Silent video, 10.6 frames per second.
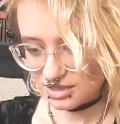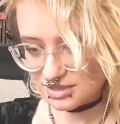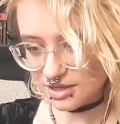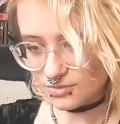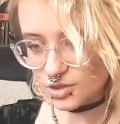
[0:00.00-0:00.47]

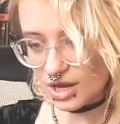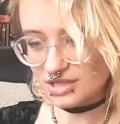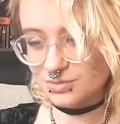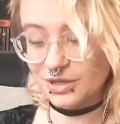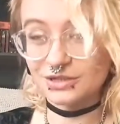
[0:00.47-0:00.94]
some
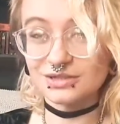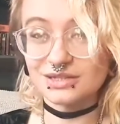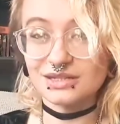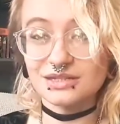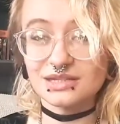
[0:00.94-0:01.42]

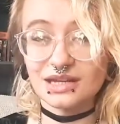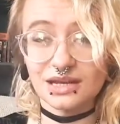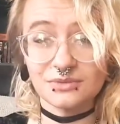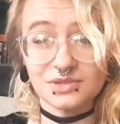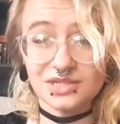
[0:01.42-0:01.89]
transparencies and
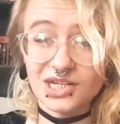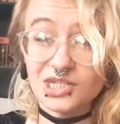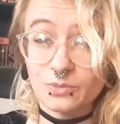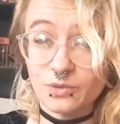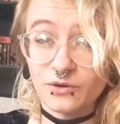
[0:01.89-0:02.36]
I'm
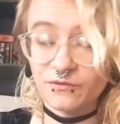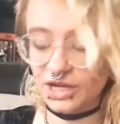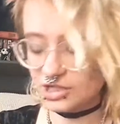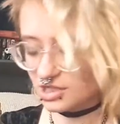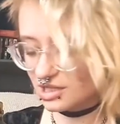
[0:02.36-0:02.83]
such a
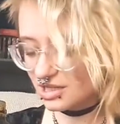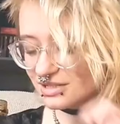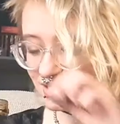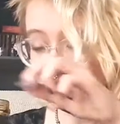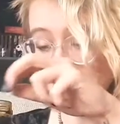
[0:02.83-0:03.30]

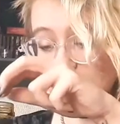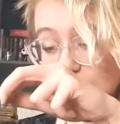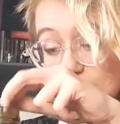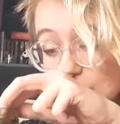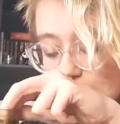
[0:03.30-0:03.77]
perfectionist.
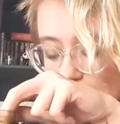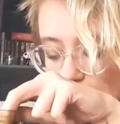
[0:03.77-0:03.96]
So